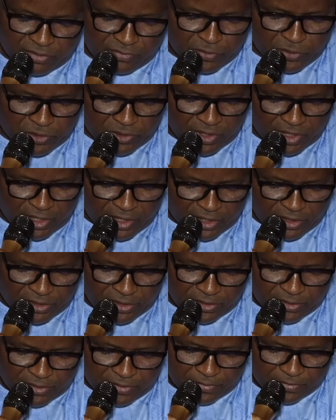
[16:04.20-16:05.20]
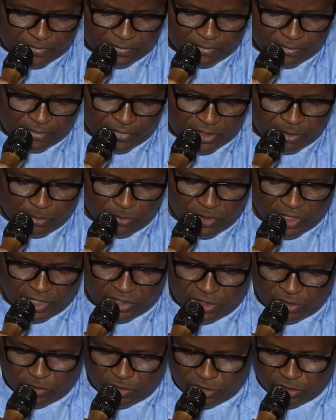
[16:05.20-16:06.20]
future elections.
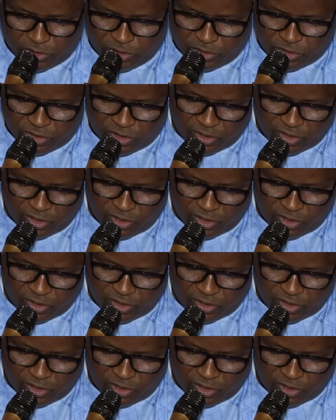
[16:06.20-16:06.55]
Democracy continues to